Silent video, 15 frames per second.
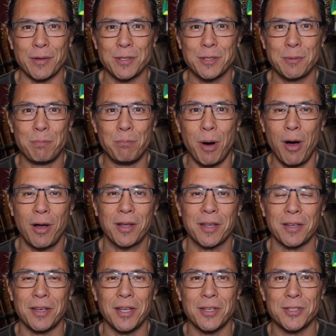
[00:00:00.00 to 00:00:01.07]
He's just
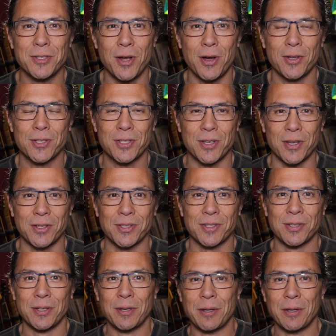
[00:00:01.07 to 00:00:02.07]
mocking his nonsense.